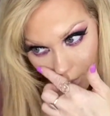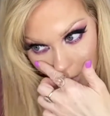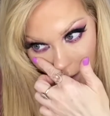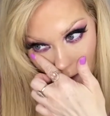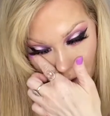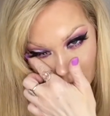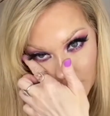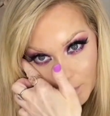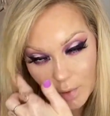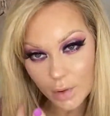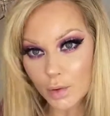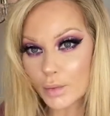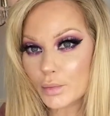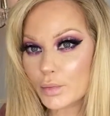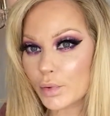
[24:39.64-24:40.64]

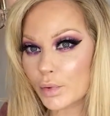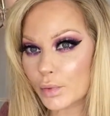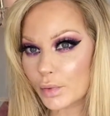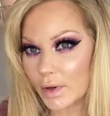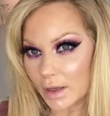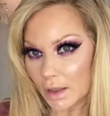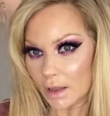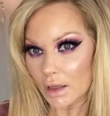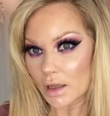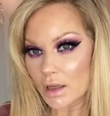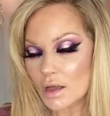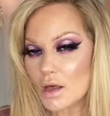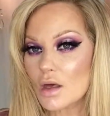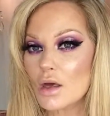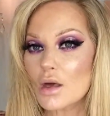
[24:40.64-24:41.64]
wearable, pretty,
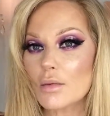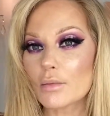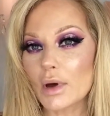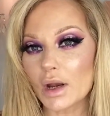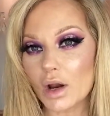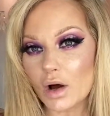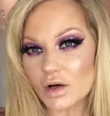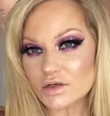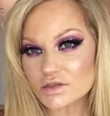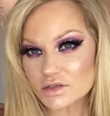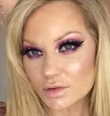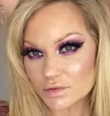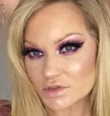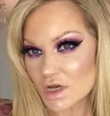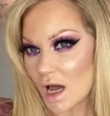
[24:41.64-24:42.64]
but
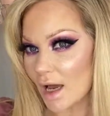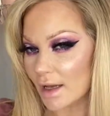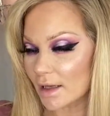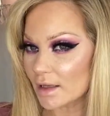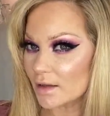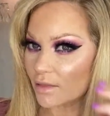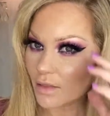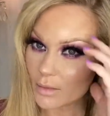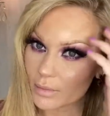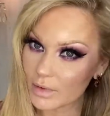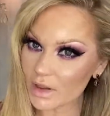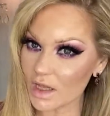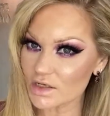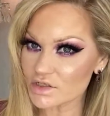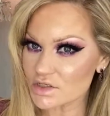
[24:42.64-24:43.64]
also tie in the
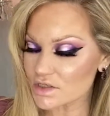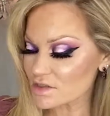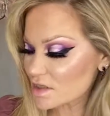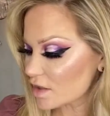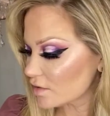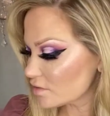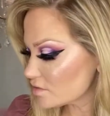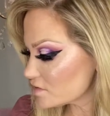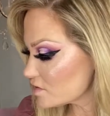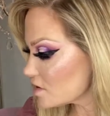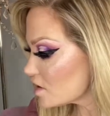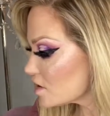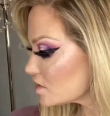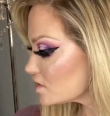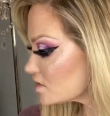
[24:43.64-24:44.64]
blushy tones.
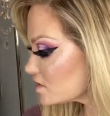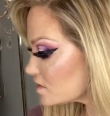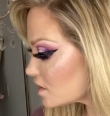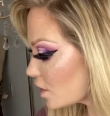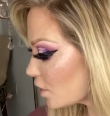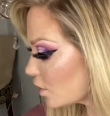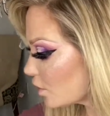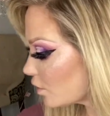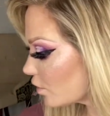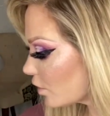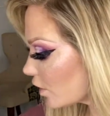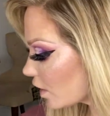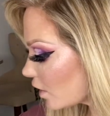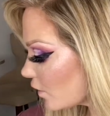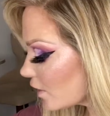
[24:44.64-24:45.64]
So
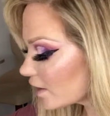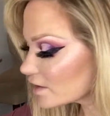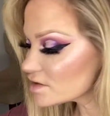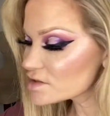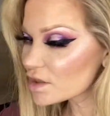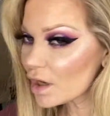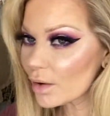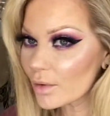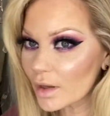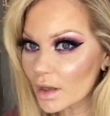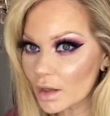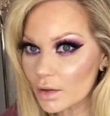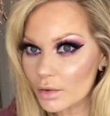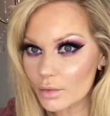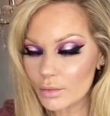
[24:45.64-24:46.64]
we're going to go
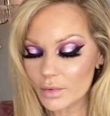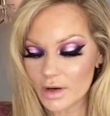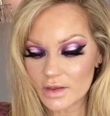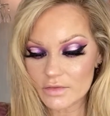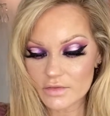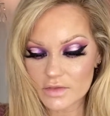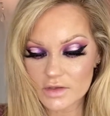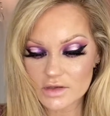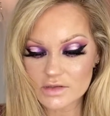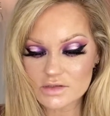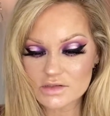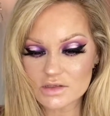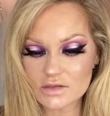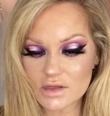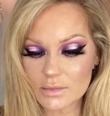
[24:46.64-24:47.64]
in with
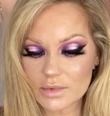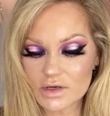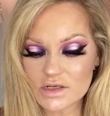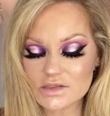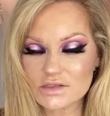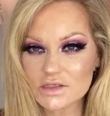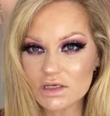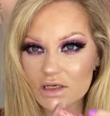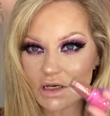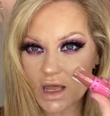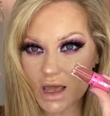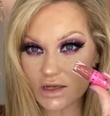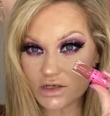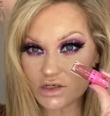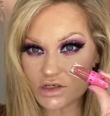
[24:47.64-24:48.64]
Celebrity Skin
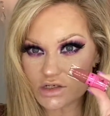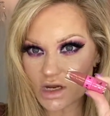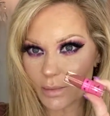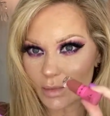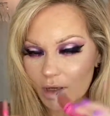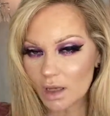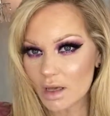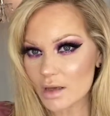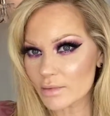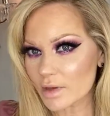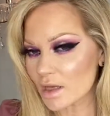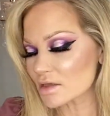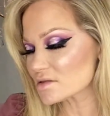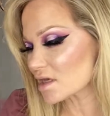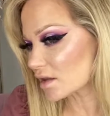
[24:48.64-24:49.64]
and Gemini,
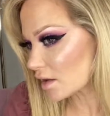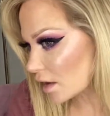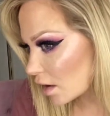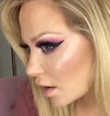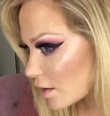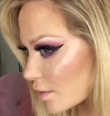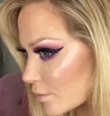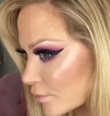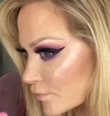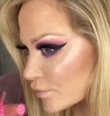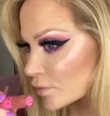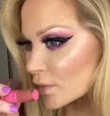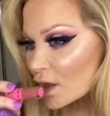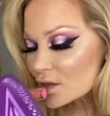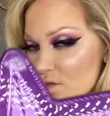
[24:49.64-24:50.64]
because I think
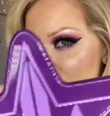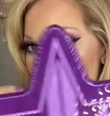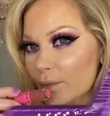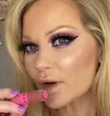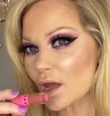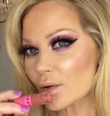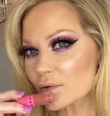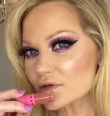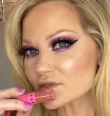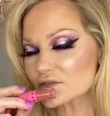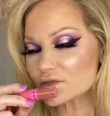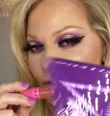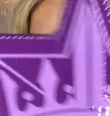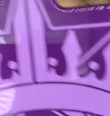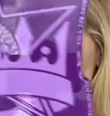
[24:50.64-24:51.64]
Gemini will
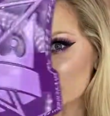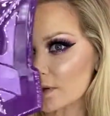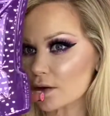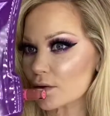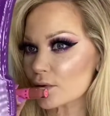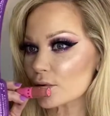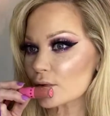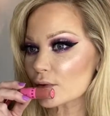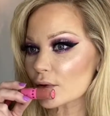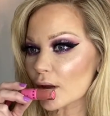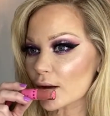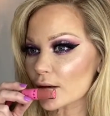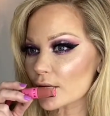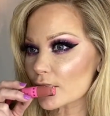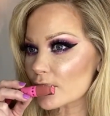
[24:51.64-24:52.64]
still give it
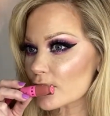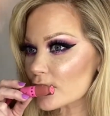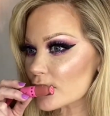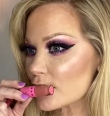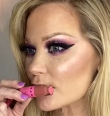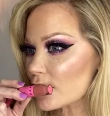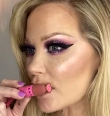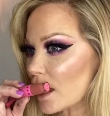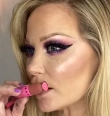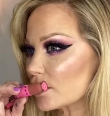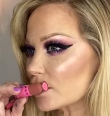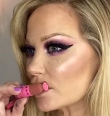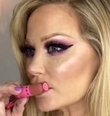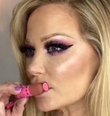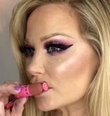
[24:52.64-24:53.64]
like that
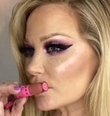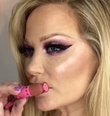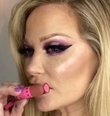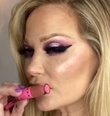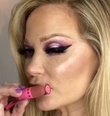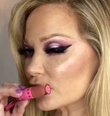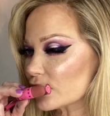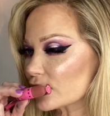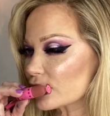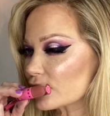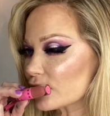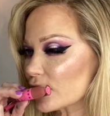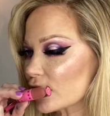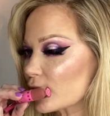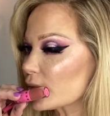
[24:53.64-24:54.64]
nudie sort
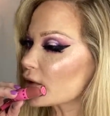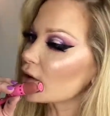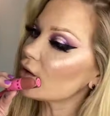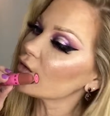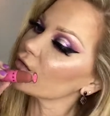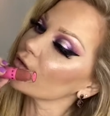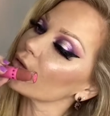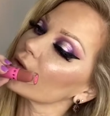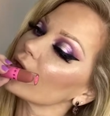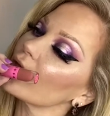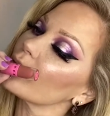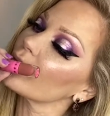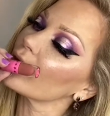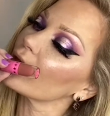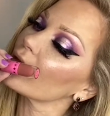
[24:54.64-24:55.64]
of look, but also
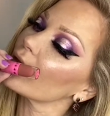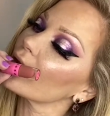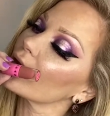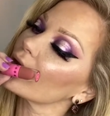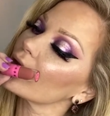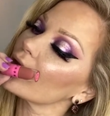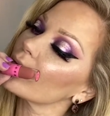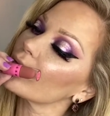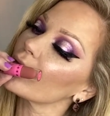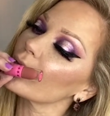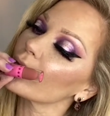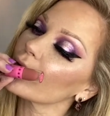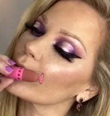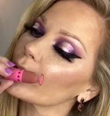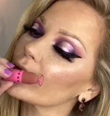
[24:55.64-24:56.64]
keep it like, keep the
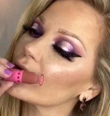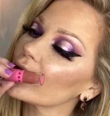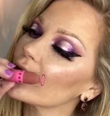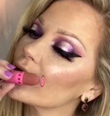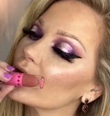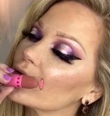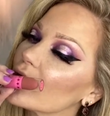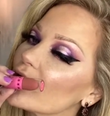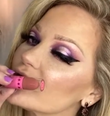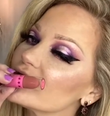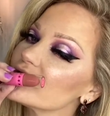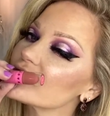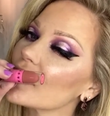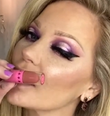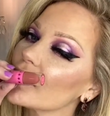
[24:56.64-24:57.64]
purpley
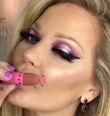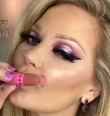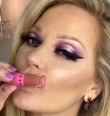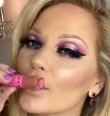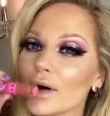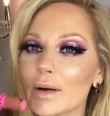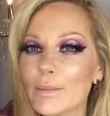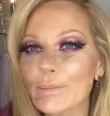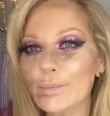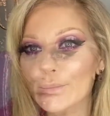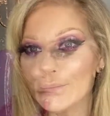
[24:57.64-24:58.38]
tones kind of warm.